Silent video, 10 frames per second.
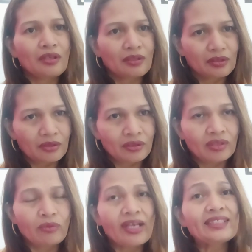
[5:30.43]
good,
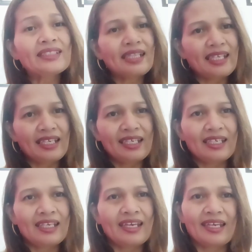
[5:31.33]
wisely.
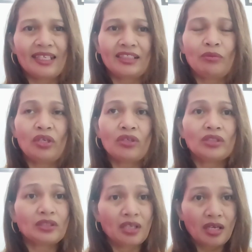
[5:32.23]
Yes,
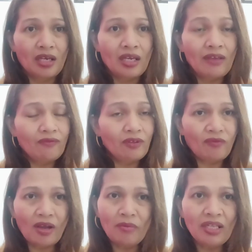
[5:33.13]
because if the
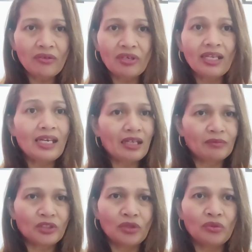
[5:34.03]
family really
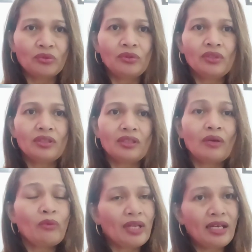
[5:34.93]
loves you, they
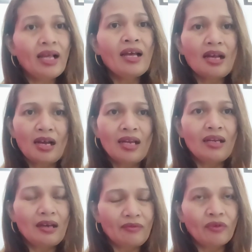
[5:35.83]
will
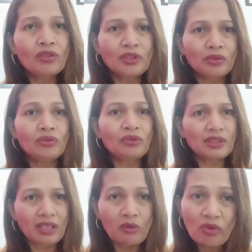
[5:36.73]
love also to
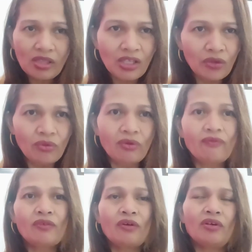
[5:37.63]
stay with you.
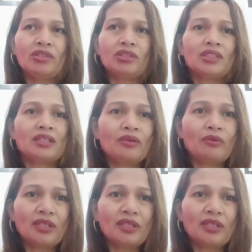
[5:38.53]
Of course, you will